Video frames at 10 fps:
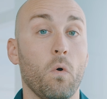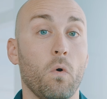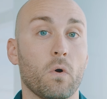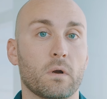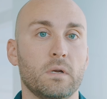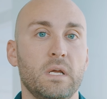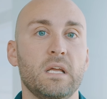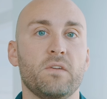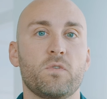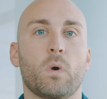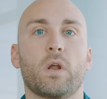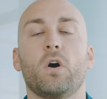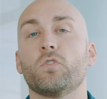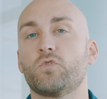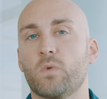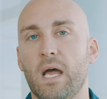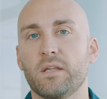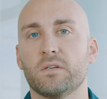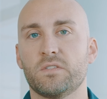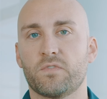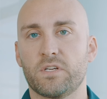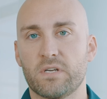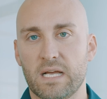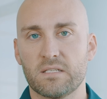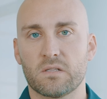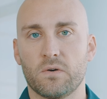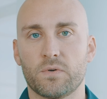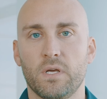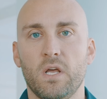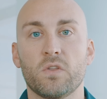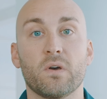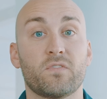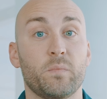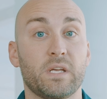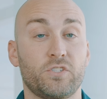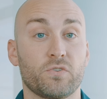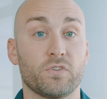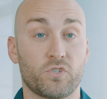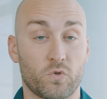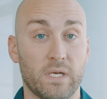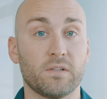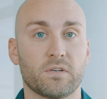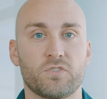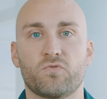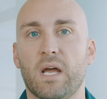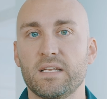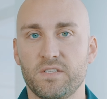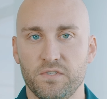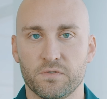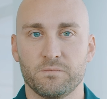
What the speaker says: Or, if you want to haul dry goods for your next load, you have to make sure the trailer is dry too.